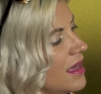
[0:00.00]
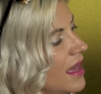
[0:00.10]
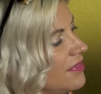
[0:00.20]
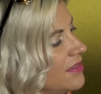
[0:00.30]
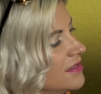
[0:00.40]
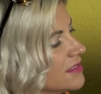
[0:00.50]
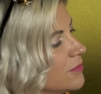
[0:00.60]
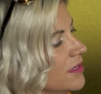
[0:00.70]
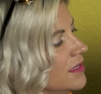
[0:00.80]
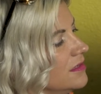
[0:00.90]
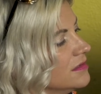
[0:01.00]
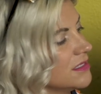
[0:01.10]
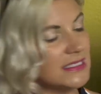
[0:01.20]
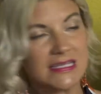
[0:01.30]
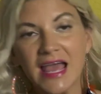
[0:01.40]
And this one
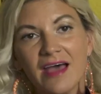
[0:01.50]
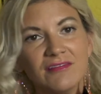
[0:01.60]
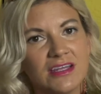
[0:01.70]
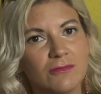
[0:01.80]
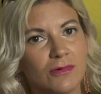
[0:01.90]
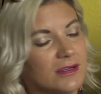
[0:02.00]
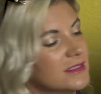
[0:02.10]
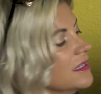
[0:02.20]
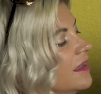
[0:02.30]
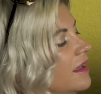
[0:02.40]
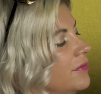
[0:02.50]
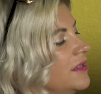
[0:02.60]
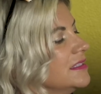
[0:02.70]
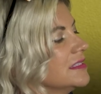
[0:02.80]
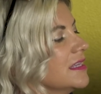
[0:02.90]
doesn't have any words in it, but
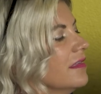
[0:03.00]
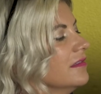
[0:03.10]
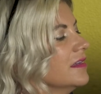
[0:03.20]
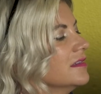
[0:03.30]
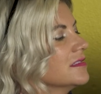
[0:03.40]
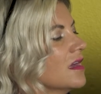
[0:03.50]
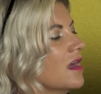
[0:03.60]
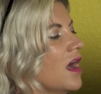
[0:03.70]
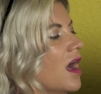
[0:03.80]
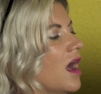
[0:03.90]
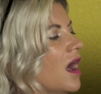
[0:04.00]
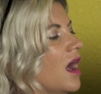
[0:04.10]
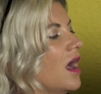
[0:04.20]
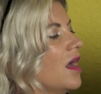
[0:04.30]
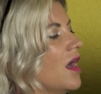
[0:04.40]
it's telling us
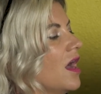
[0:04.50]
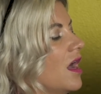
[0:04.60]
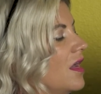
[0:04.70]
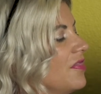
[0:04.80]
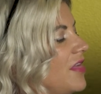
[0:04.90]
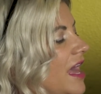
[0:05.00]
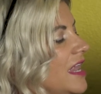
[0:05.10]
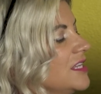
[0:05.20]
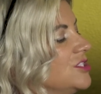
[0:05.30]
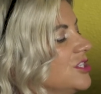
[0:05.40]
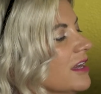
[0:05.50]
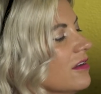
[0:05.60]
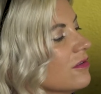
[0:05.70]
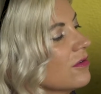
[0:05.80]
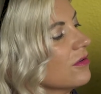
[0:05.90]
that
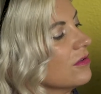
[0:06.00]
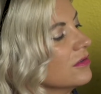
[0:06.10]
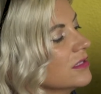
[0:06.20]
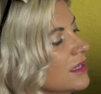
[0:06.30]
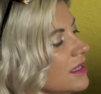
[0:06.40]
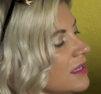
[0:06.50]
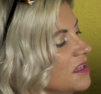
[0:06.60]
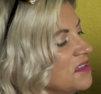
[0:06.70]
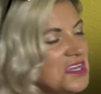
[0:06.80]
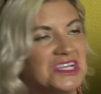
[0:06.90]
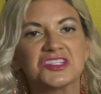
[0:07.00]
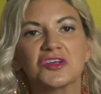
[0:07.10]
Gerald is